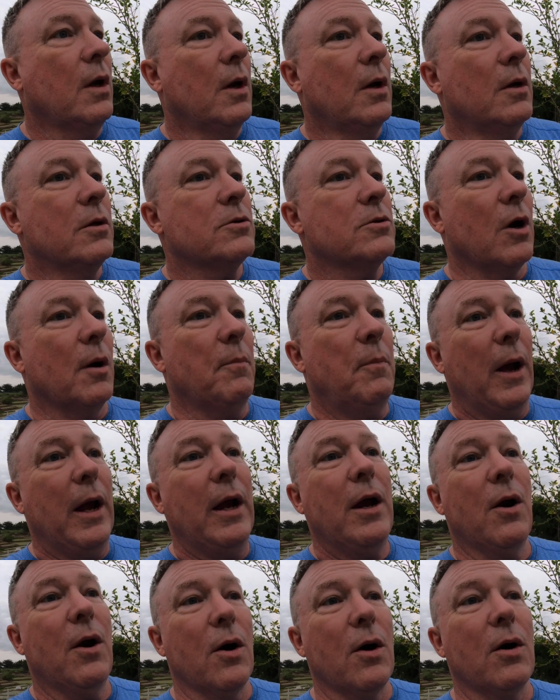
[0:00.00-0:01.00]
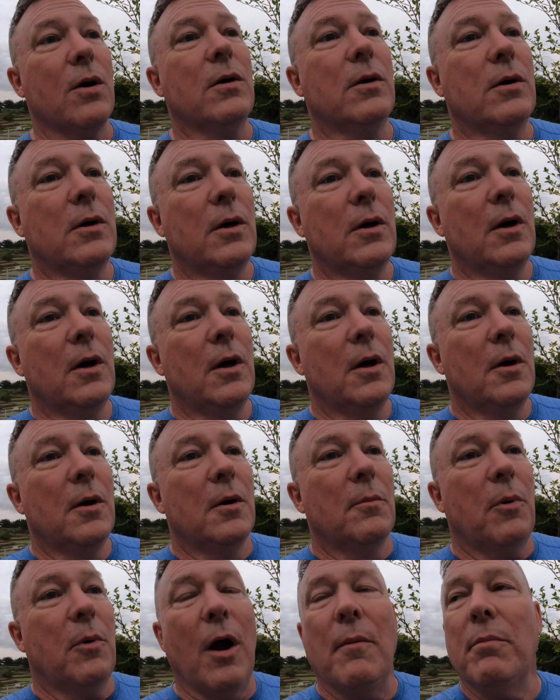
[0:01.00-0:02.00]
So I pay her
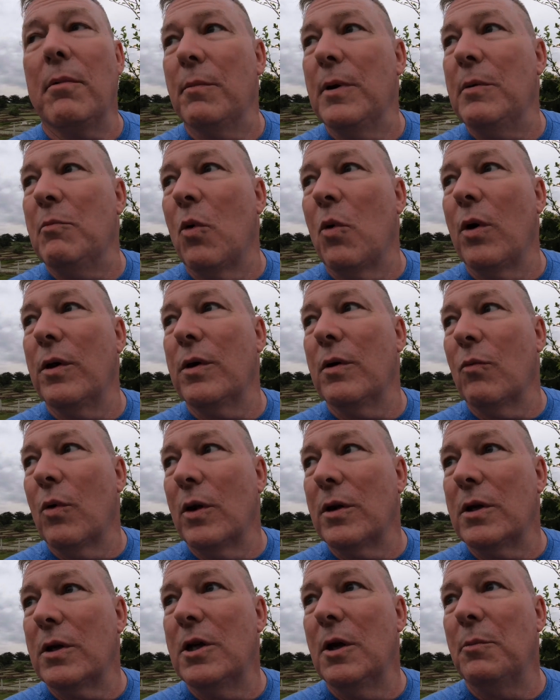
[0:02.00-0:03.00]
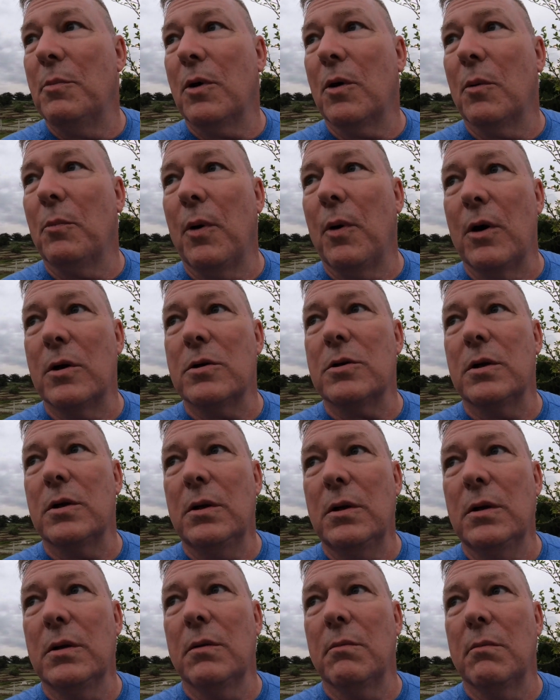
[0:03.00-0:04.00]
probably more than what the typical person
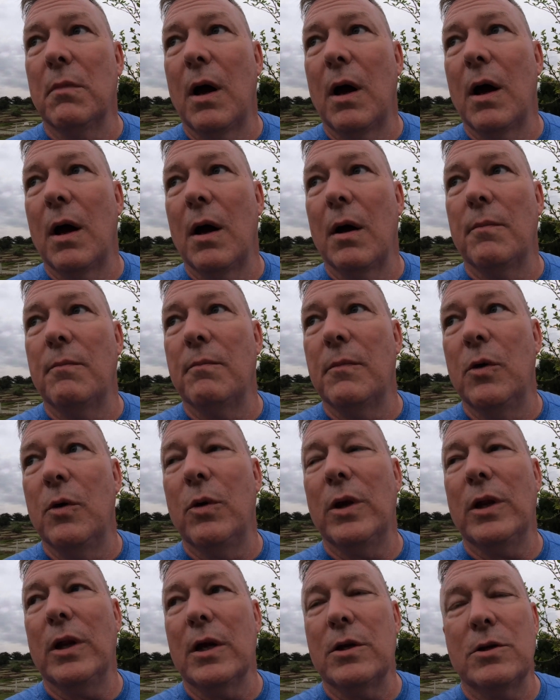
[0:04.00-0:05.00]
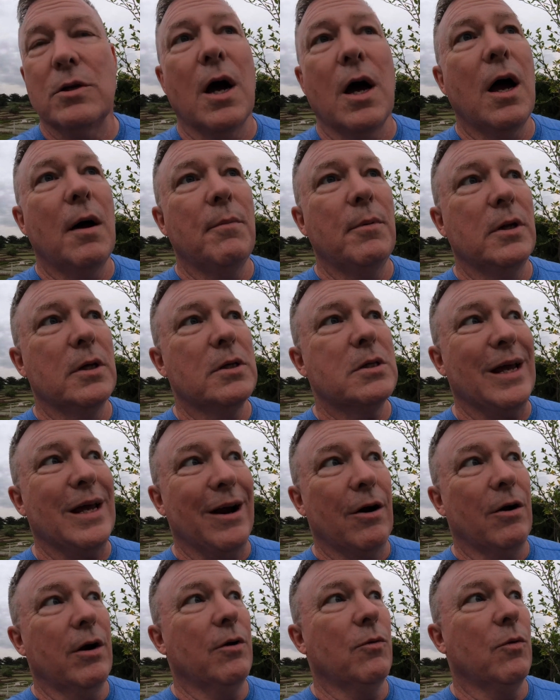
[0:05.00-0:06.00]
doing that job in this
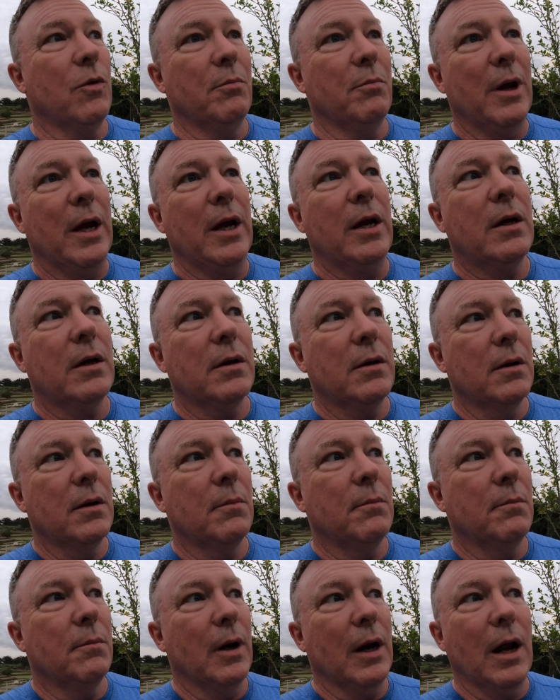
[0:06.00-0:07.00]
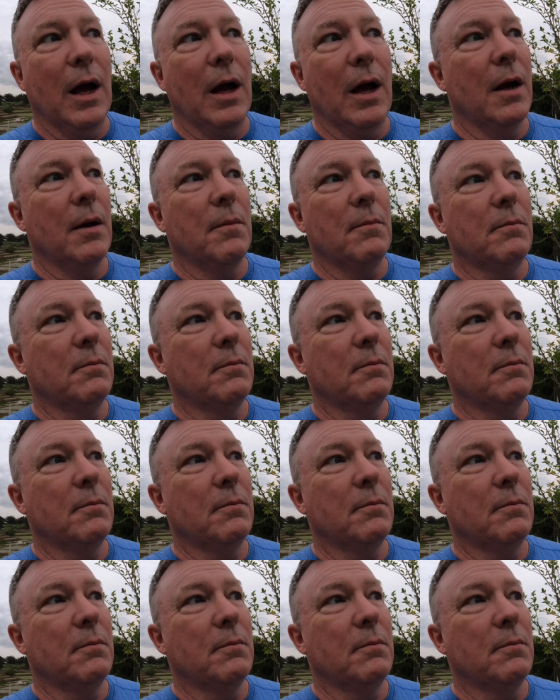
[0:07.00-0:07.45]
area would make, but I